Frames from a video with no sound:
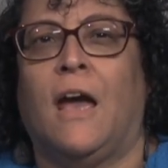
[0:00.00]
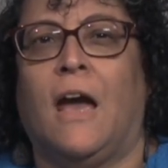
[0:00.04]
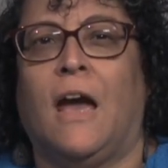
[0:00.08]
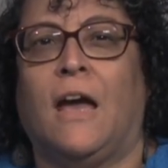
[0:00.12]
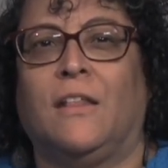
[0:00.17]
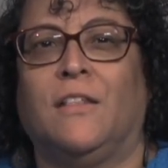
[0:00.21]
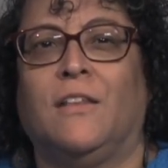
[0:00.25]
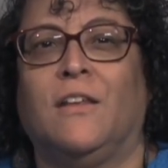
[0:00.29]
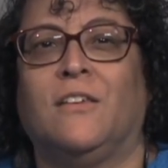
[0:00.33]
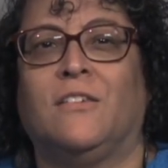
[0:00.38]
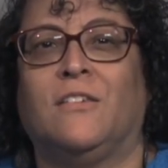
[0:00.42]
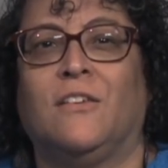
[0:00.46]

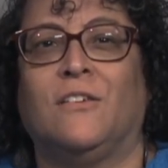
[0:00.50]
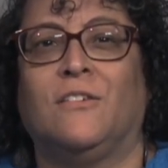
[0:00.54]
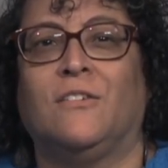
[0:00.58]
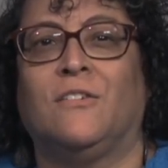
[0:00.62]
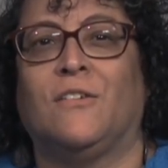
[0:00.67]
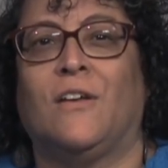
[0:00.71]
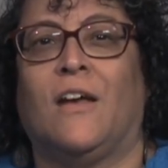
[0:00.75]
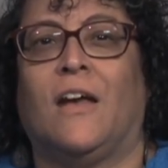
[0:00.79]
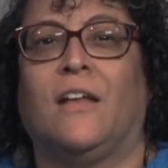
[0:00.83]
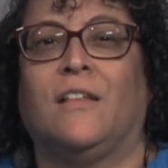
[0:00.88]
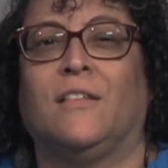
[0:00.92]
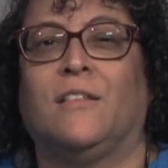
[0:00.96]
and this
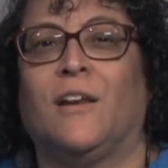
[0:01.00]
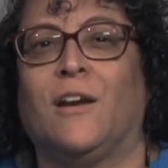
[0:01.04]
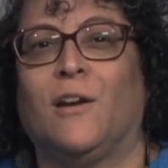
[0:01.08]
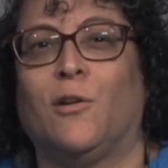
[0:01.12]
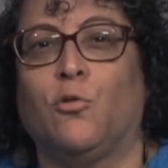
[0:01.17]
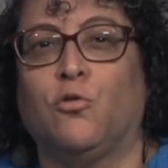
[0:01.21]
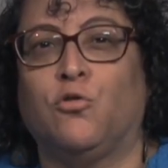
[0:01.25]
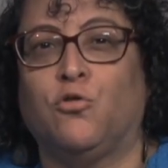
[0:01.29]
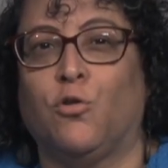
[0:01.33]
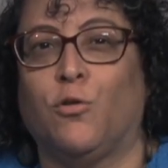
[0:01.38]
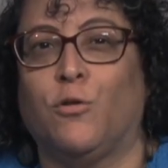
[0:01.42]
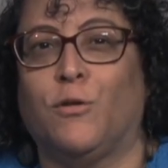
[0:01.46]
is Entre
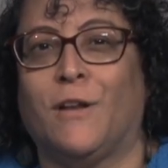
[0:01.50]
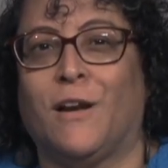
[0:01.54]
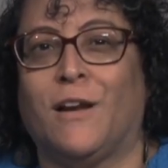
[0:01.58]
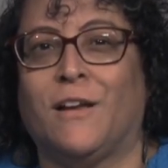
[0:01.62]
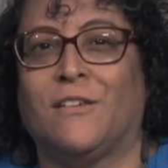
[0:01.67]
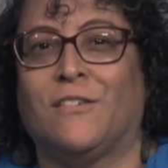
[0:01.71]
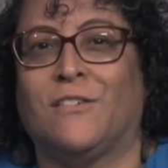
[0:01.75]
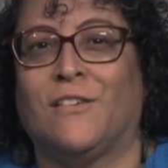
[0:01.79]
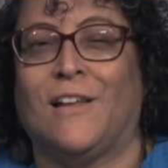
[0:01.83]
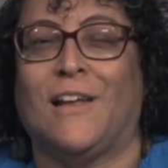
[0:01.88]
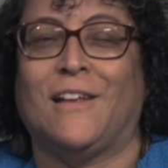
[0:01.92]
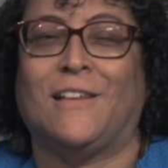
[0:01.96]

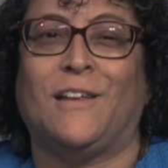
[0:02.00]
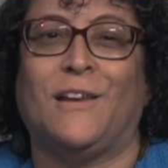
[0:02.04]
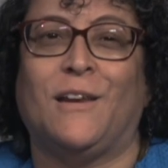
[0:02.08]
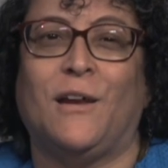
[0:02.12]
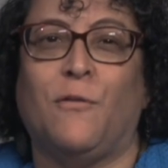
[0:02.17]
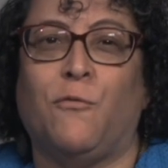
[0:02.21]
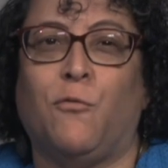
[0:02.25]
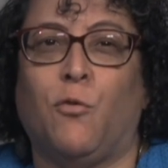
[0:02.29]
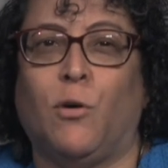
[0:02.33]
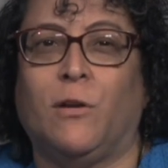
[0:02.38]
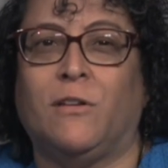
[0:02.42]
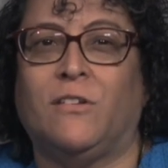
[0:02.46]
Nosotras,
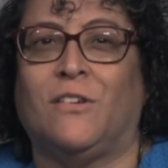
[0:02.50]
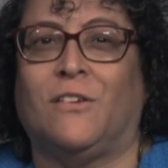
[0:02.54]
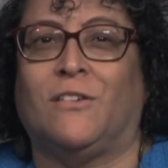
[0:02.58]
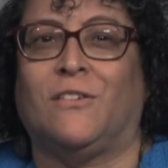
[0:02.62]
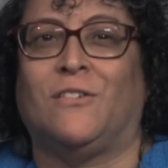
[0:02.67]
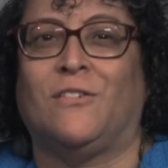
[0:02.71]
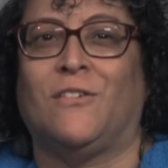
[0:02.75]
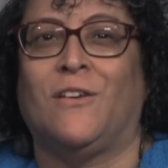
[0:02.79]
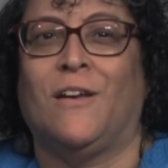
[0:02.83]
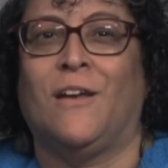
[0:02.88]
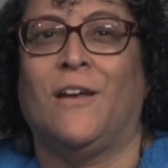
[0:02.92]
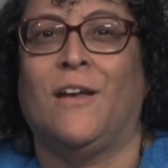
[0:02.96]
Latina
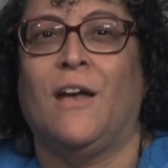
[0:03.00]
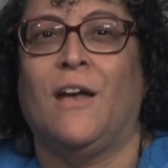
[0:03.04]
Voices.